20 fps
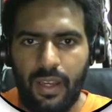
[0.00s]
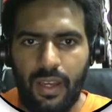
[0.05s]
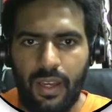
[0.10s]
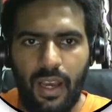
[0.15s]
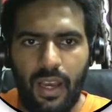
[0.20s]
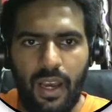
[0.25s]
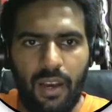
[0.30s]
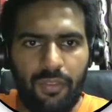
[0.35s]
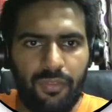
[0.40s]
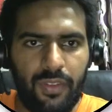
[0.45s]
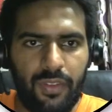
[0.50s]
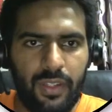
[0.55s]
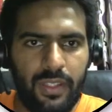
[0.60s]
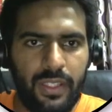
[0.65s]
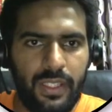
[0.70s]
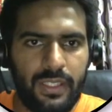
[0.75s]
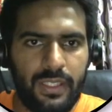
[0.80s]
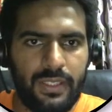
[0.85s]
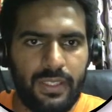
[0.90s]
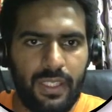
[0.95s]
after
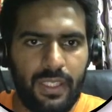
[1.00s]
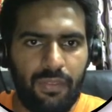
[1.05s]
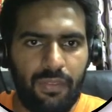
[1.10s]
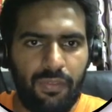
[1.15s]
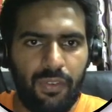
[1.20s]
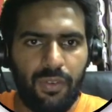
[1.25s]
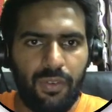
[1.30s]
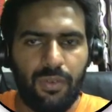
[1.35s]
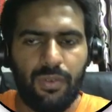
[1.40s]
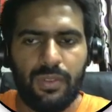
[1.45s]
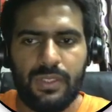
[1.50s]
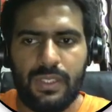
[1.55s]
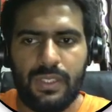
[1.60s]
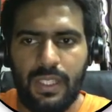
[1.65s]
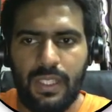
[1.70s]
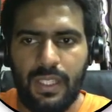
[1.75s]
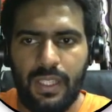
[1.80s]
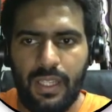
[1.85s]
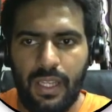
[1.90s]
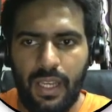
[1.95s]
this, if you
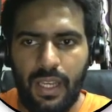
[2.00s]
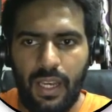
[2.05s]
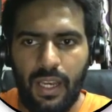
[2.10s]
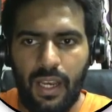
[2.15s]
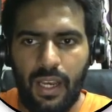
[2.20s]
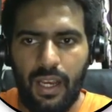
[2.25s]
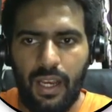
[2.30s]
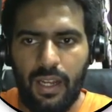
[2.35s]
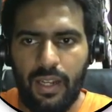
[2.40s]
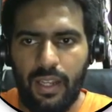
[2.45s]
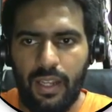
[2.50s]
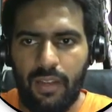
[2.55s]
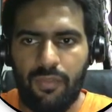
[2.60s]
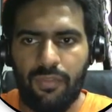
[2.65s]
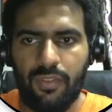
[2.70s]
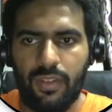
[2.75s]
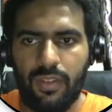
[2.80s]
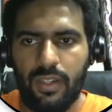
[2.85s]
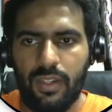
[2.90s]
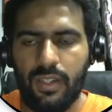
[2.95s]
see
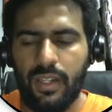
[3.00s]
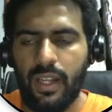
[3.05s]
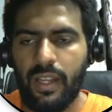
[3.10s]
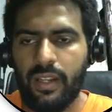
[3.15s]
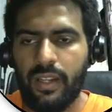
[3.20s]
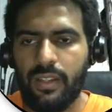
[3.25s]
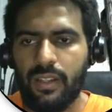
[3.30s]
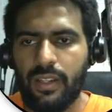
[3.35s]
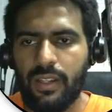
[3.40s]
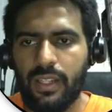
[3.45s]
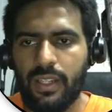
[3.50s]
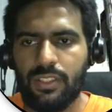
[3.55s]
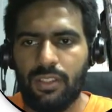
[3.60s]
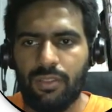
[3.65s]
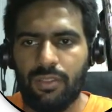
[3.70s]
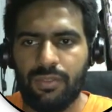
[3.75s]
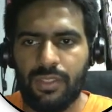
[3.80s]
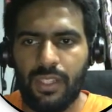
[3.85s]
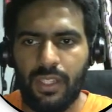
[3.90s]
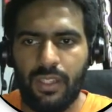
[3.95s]
left like the rest
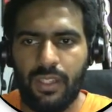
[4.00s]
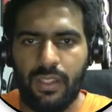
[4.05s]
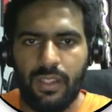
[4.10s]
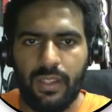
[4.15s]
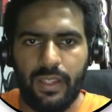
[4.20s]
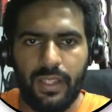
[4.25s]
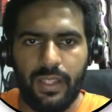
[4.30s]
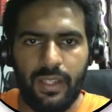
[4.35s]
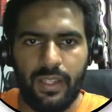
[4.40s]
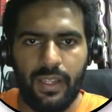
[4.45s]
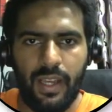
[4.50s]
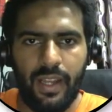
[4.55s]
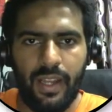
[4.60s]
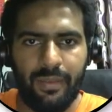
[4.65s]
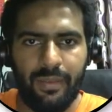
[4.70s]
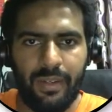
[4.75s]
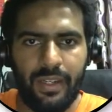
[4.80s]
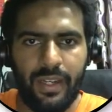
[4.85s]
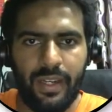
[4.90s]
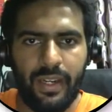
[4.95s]
of string, the
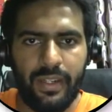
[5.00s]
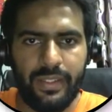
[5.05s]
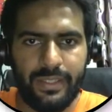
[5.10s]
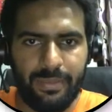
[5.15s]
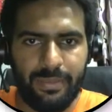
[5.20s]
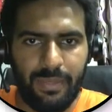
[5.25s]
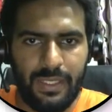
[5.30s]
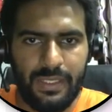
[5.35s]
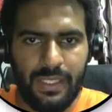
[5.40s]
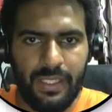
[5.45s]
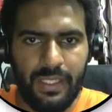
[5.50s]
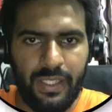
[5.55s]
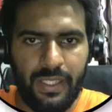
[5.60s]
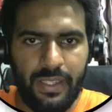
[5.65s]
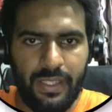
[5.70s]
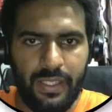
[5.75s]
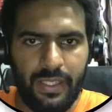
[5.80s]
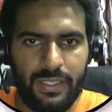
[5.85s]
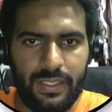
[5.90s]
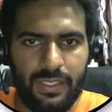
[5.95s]
element that is present
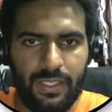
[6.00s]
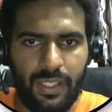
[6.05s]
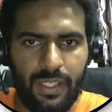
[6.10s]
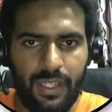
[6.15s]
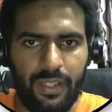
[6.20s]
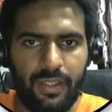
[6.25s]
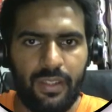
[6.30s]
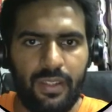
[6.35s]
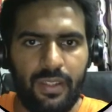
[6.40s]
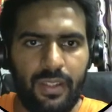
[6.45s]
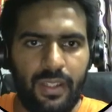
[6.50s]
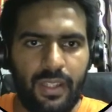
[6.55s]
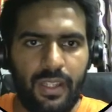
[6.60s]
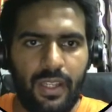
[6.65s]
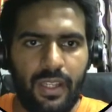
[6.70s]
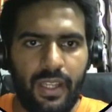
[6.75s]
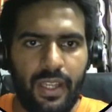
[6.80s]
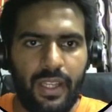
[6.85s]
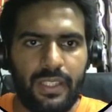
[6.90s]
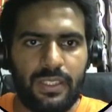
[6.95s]
in this string
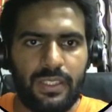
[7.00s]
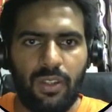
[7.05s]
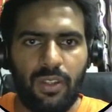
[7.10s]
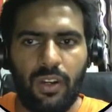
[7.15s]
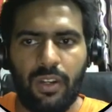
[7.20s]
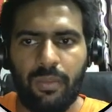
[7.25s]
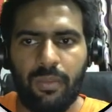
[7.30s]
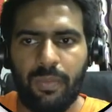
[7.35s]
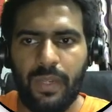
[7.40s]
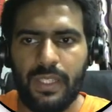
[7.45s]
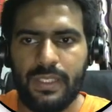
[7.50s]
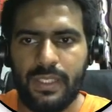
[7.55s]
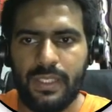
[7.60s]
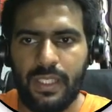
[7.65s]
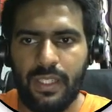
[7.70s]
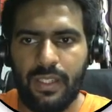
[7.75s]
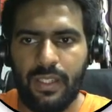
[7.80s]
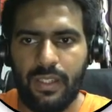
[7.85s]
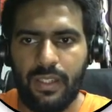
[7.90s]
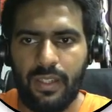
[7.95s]
is not
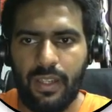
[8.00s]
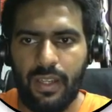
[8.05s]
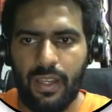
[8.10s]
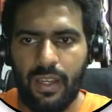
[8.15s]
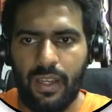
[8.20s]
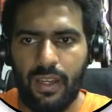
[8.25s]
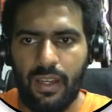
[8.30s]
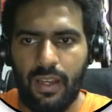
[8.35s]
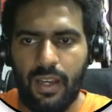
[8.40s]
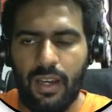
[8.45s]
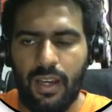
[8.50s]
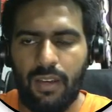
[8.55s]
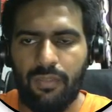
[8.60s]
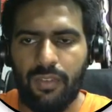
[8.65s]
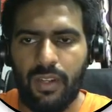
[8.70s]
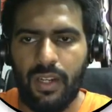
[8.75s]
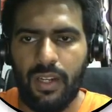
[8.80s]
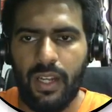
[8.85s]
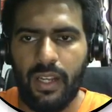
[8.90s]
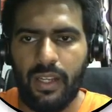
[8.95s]
present
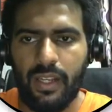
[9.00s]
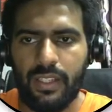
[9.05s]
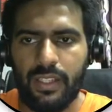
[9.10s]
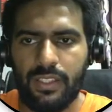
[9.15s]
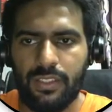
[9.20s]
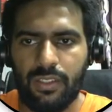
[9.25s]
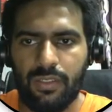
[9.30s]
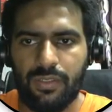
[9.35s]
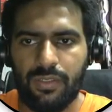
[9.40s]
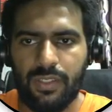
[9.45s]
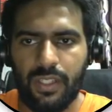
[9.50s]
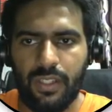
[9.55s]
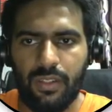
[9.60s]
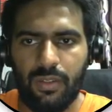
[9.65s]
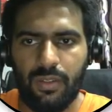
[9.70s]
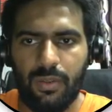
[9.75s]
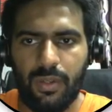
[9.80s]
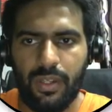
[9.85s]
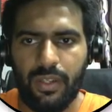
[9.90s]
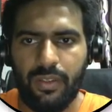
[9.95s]
after like a rest of string.
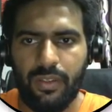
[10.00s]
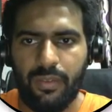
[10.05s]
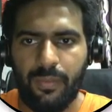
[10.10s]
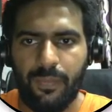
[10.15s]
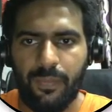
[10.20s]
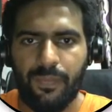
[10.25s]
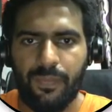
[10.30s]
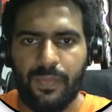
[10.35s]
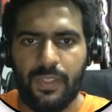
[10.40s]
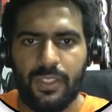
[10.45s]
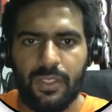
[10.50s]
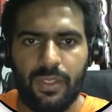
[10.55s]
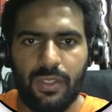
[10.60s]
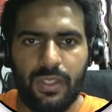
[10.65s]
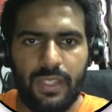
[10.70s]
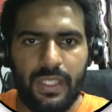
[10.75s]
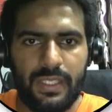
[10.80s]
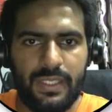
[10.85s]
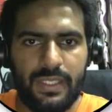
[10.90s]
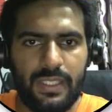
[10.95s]
Okay, so
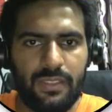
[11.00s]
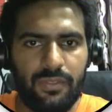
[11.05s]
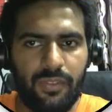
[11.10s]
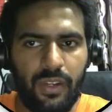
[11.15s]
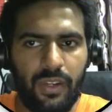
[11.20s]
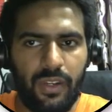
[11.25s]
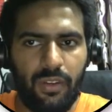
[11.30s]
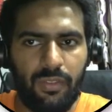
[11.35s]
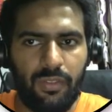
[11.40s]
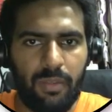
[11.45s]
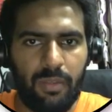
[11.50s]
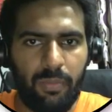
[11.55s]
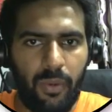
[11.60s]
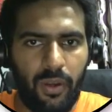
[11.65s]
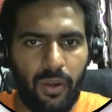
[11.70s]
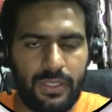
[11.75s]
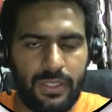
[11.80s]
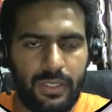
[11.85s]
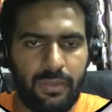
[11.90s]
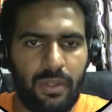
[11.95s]
this is one of the
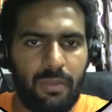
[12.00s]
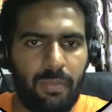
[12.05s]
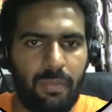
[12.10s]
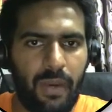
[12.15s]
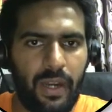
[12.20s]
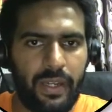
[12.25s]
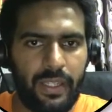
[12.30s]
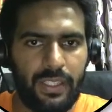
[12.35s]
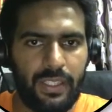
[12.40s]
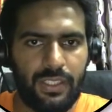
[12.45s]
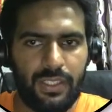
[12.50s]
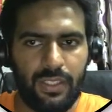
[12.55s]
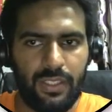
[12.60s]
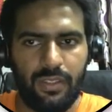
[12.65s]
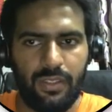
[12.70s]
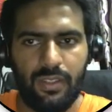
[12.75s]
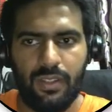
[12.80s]
possible partition.